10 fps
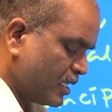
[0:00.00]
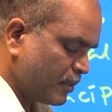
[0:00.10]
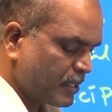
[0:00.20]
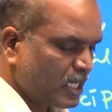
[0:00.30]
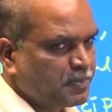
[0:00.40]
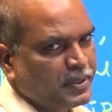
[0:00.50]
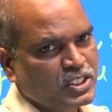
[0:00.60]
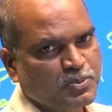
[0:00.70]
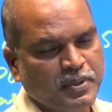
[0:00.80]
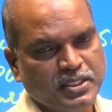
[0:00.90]
liberal
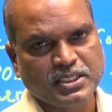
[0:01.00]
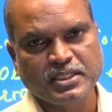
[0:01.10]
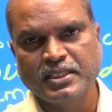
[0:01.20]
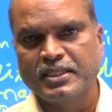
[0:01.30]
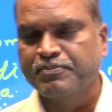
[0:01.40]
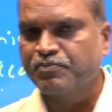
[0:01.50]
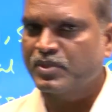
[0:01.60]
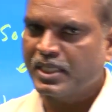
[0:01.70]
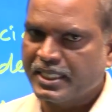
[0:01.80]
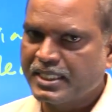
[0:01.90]
principles,
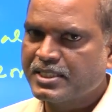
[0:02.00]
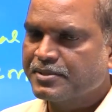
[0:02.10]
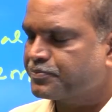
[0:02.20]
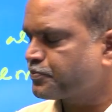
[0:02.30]
that is,